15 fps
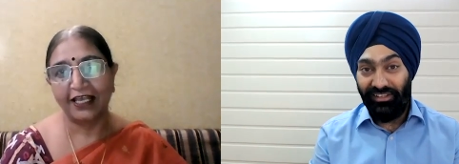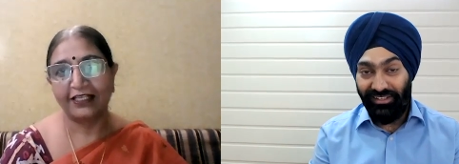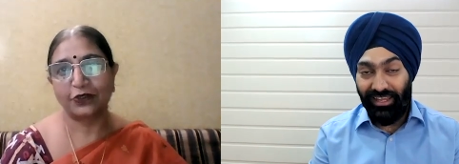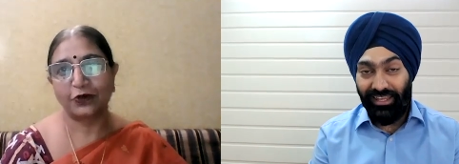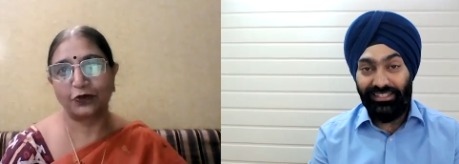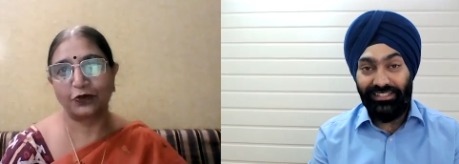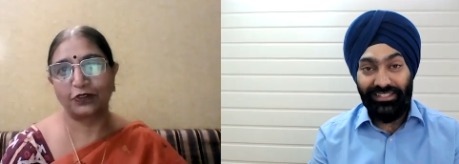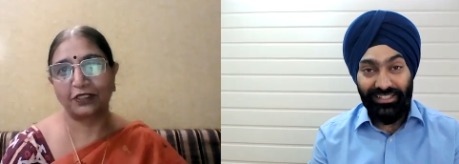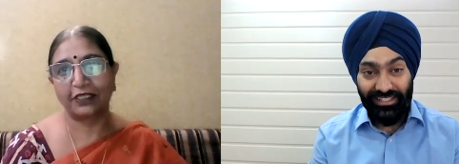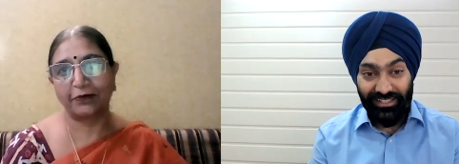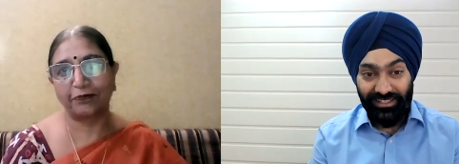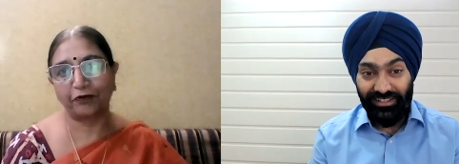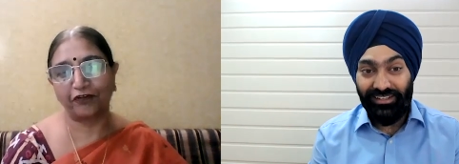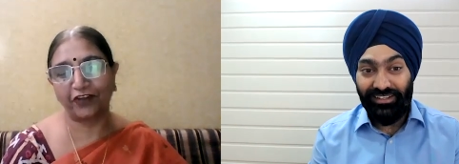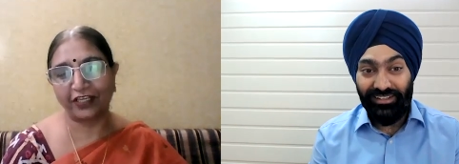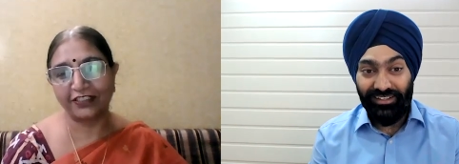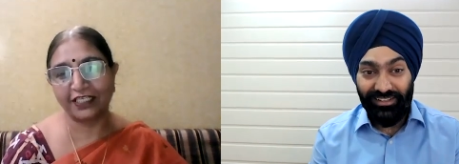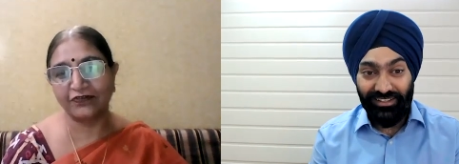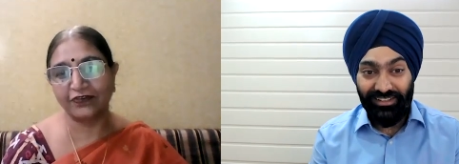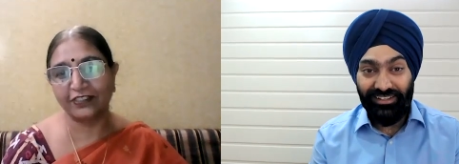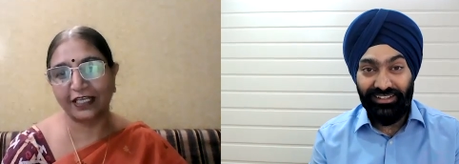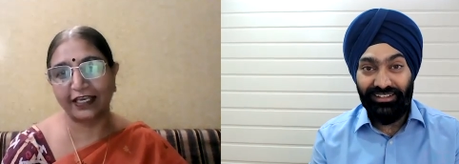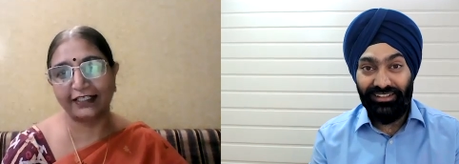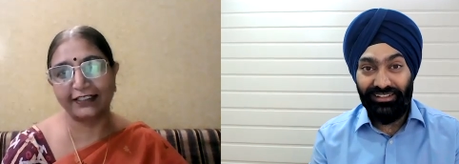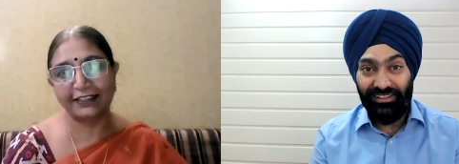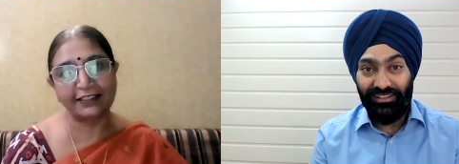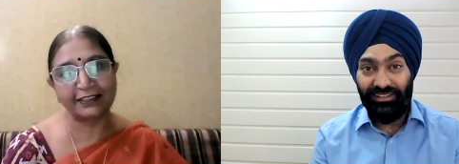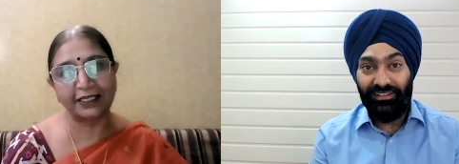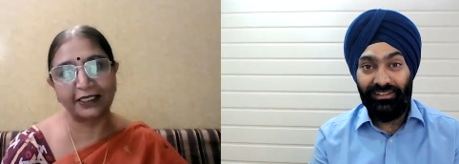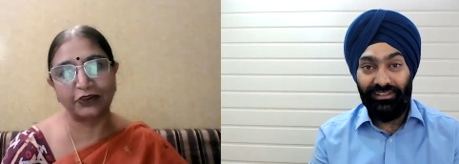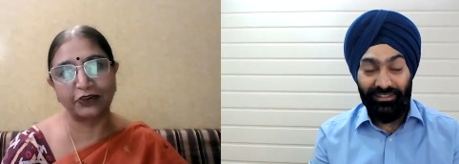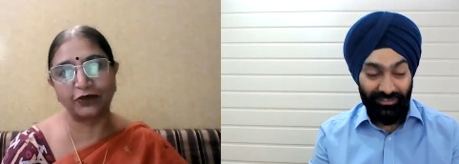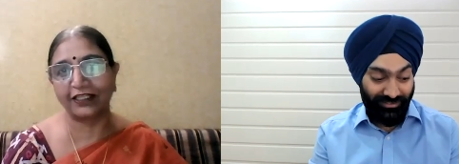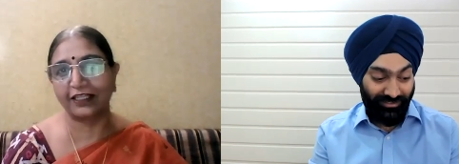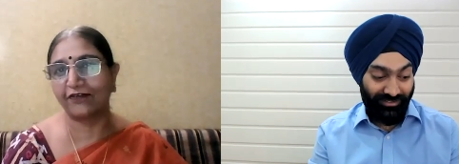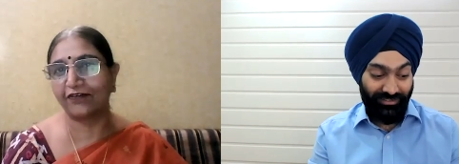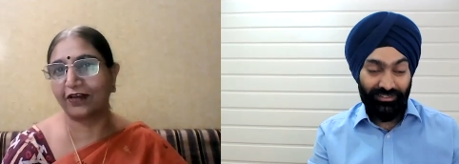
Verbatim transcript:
Speaker 1: So yes. the professions which are existing today, they